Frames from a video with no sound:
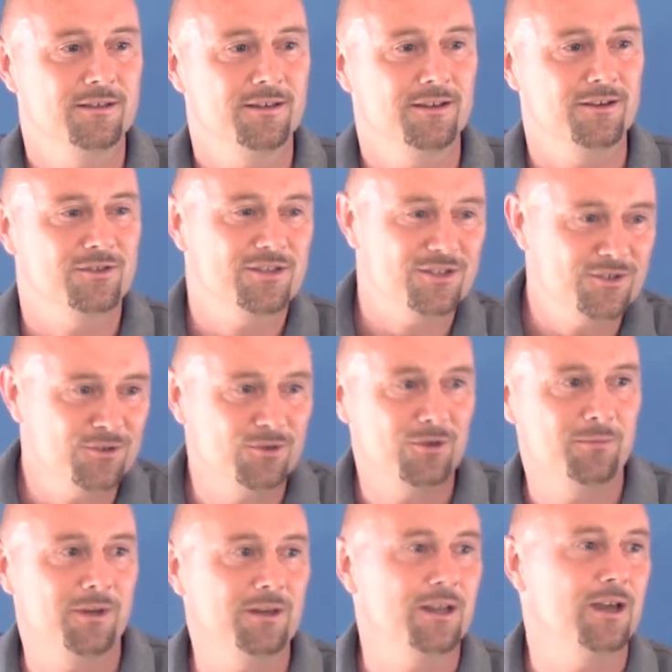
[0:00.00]
You know,
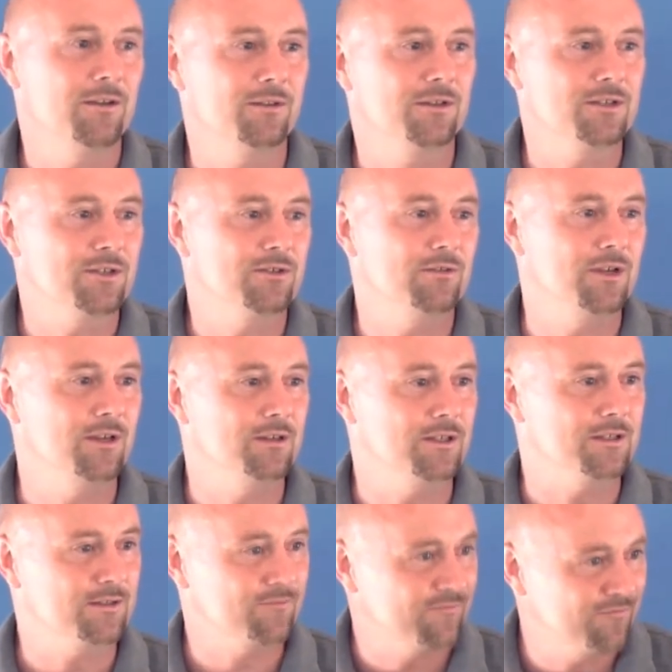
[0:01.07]
storming down the street, just